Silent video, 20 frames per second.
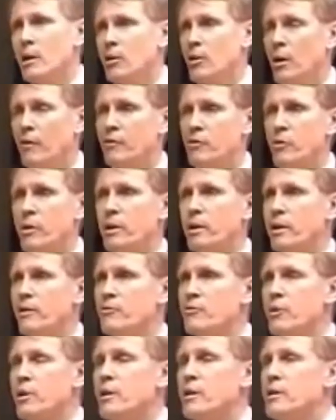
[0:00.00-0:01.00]
You have a trinity
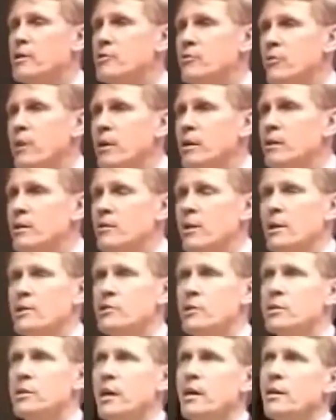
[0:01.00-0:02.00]
of trinities created
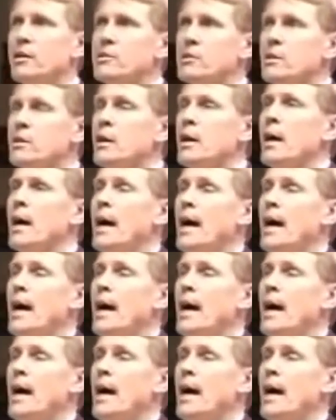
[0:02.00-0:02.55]
instantaneously.